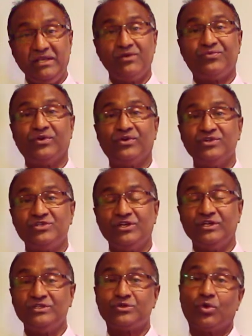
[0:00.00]
many of our
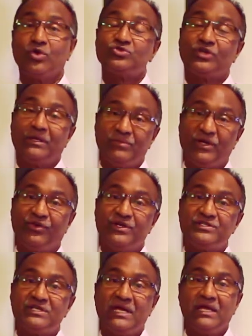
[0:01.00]
attorneys are also
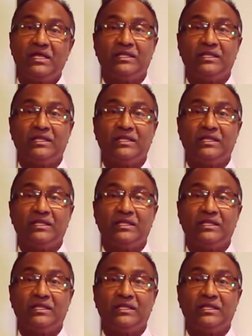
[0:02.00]
immigrants.